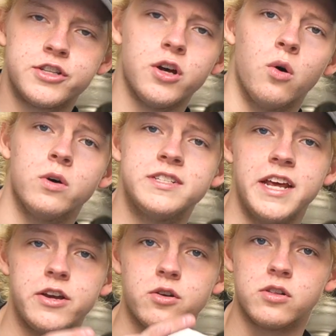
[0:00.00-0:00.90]
So
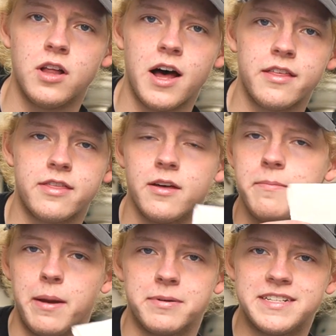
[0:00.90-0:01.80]
take your cloth,
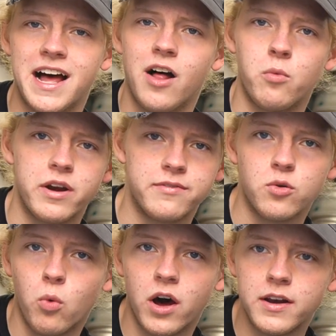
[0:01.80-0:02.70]
paper towel, whatever
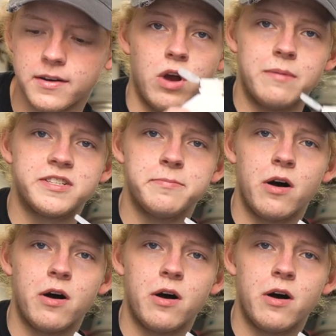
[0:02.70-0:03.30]
you want, grab some